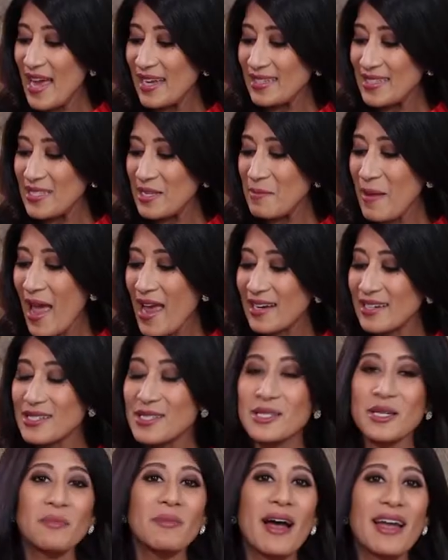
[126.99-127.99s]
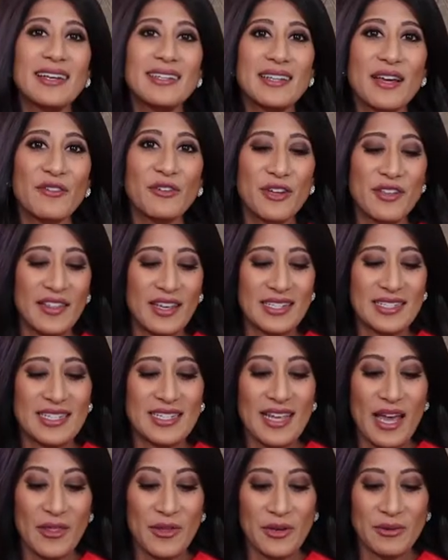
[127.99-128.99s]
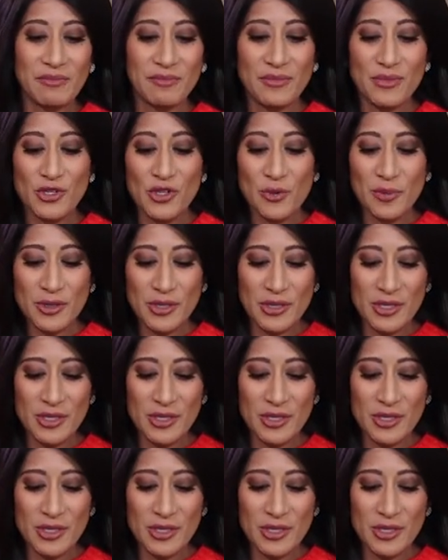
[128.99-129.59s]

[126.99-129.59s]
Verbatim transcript: then some eggs to bind everything together. Super